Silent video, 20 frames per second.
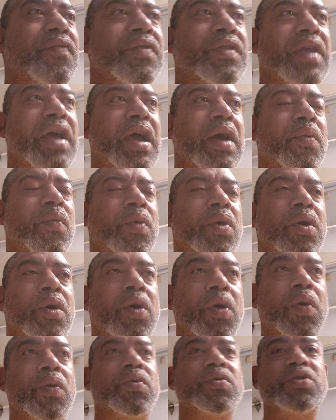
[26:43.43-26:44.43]
that will
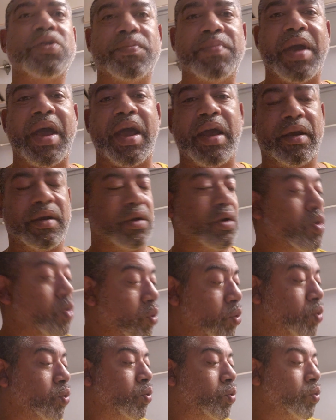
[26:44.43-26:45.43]
hold you back.
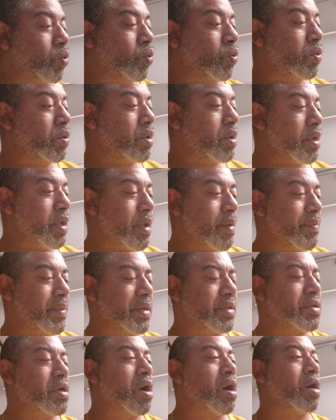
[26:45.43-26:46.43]
Who am
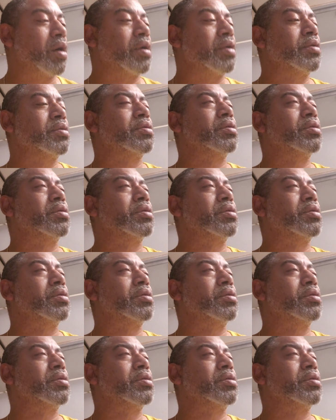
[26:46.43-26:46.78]
I talking